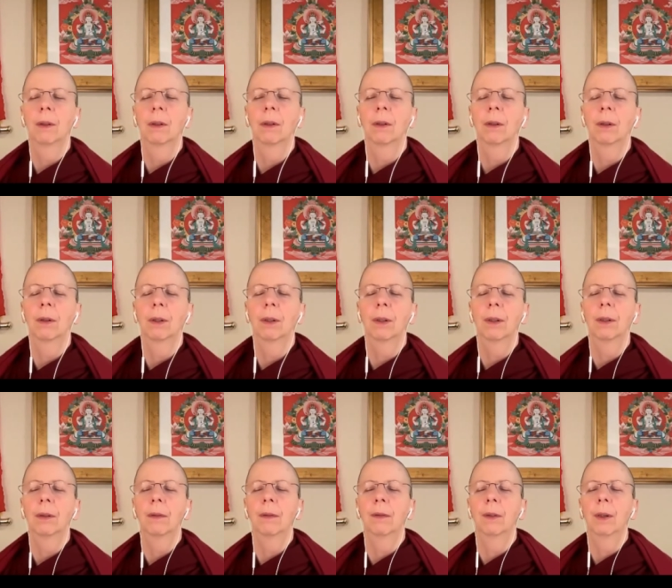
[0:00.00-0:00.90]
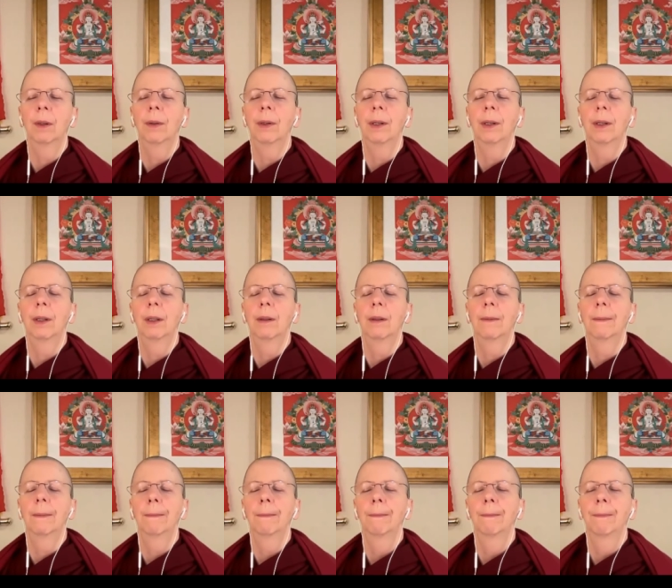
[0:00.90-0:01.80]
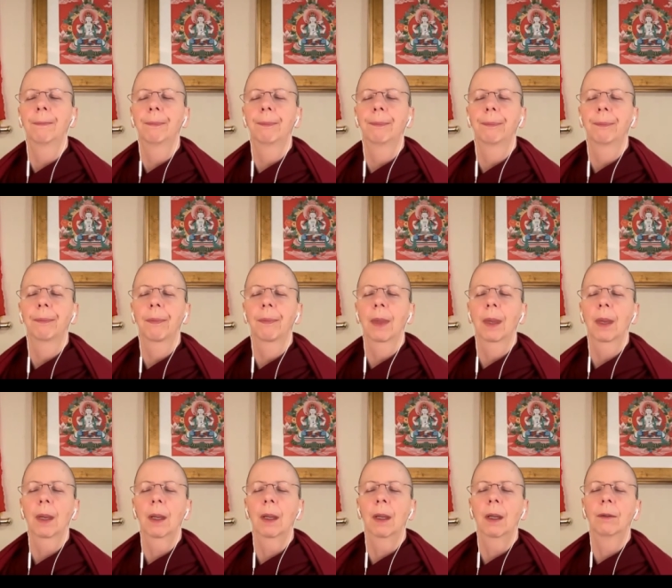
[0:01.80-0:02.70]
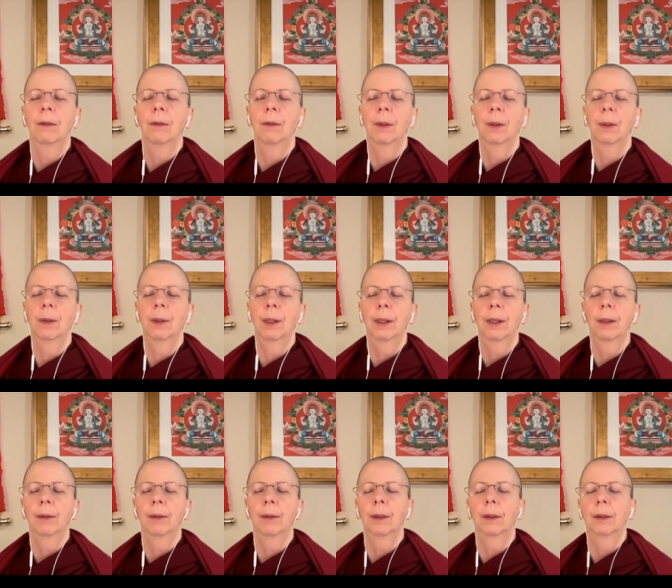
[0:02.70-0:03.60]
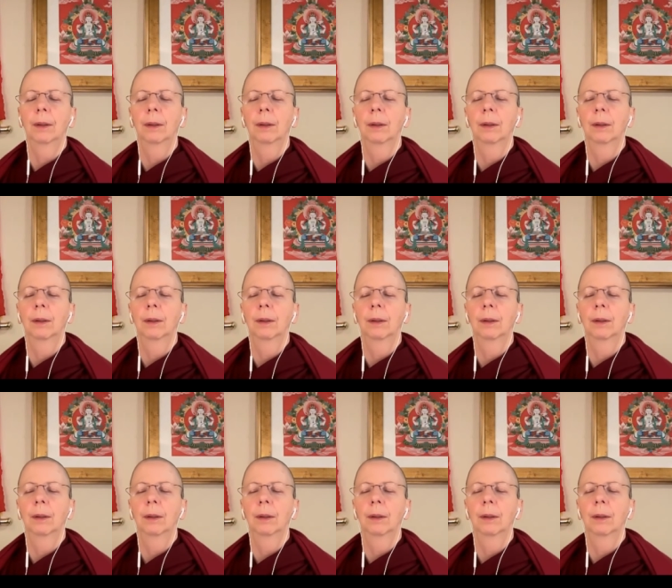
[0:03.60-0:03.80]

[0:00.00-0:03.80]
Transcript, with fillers: notice it flying in and flying out.